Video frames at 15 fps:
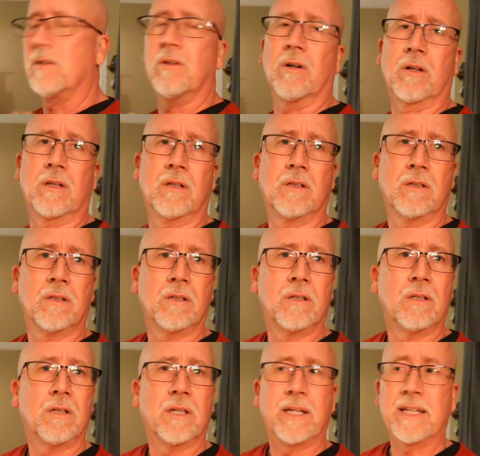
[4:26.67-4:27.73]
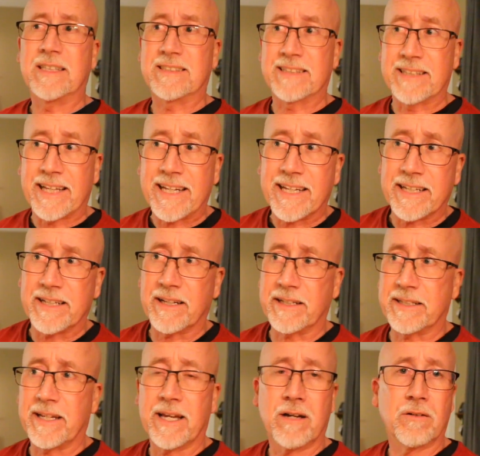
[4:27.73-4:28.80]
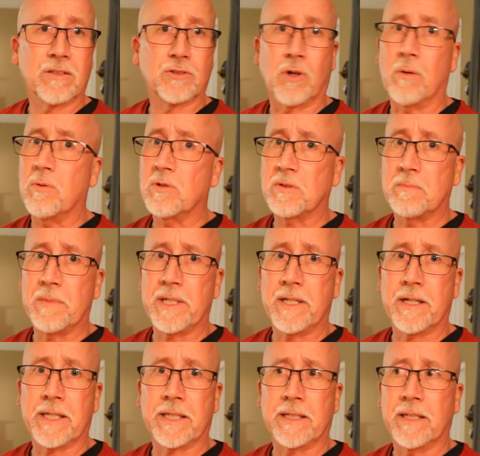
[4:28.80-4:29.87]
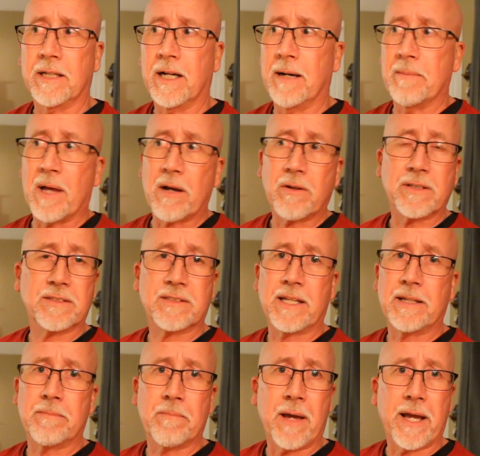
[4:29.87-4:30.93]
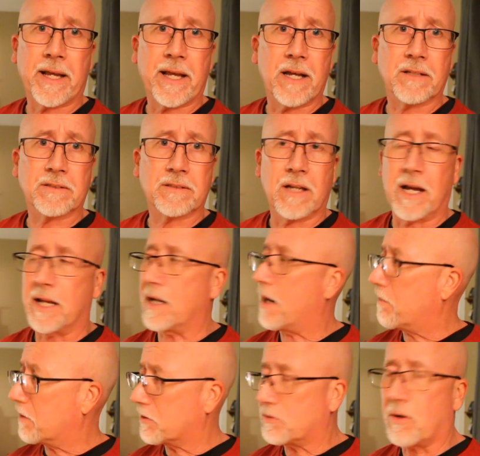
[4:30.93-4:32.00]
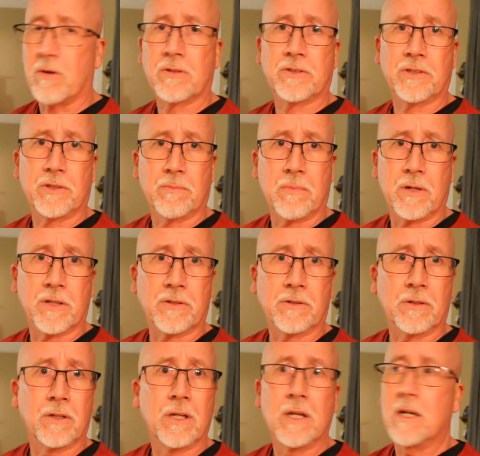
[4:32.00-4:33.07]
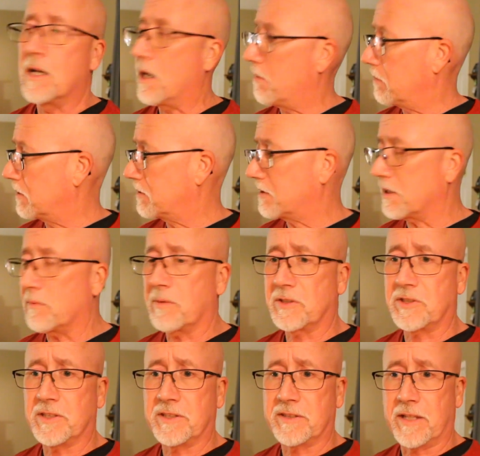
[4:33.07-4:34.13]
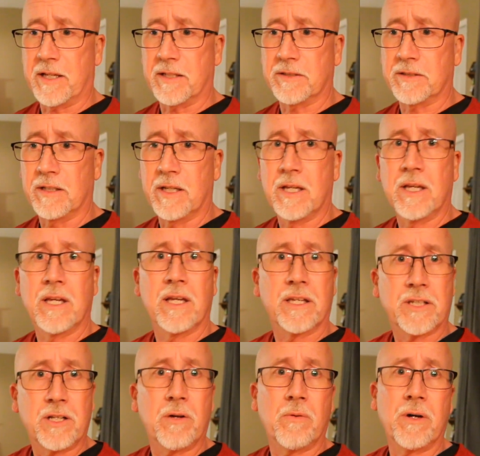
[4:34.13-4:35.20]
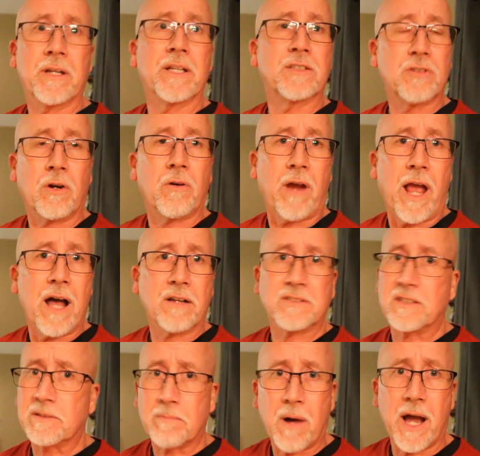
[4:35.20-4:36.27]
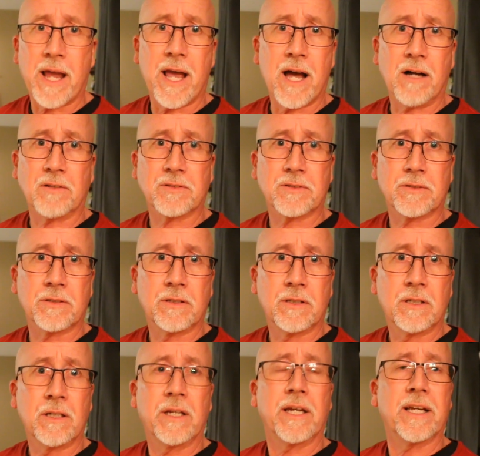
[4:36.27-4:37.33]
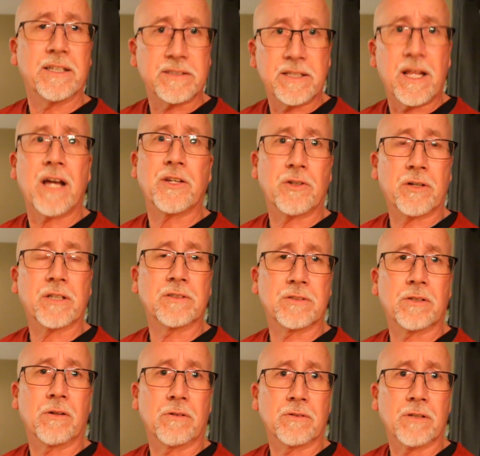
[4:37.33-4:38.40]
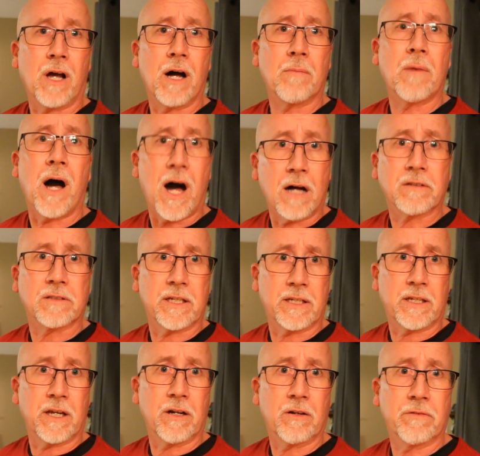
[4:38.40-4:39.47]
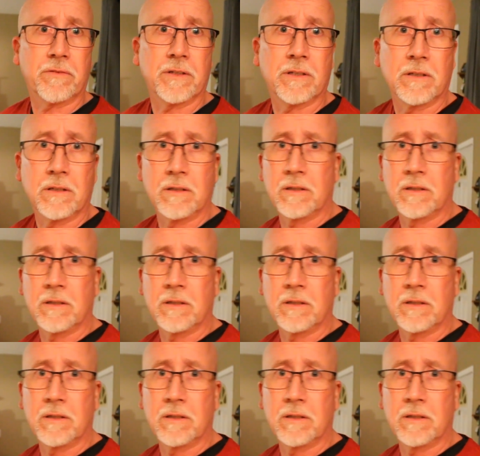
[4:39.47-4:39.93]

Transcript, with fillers: Look, it's late at night now. It's almost midnight. I'm not going to send him back outside. I'm going to talk to your mother. I'm going to see what she says. You know what? It's her house. It's my house. It's not your concern, Tom. I'll take care of it.